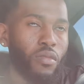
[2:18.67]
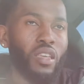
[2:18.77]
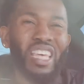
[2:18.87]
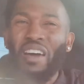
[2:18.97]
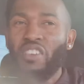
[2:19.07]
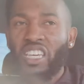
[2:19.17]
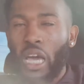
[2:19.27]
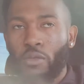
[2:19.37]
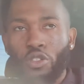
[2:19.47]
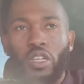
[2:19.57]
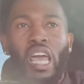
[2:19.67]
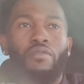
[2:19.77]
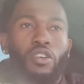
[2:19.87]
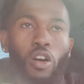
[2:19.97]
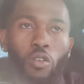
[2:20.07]
They have the chemistry, they have
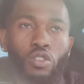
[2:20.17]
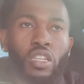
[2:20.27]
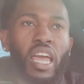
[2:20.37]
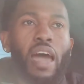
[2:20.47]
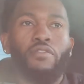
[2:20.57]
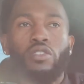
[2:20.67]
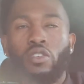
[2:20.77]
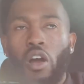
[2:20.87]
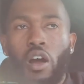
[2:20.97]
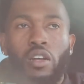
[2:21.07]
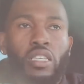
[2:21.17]
the coaching, they have the stars,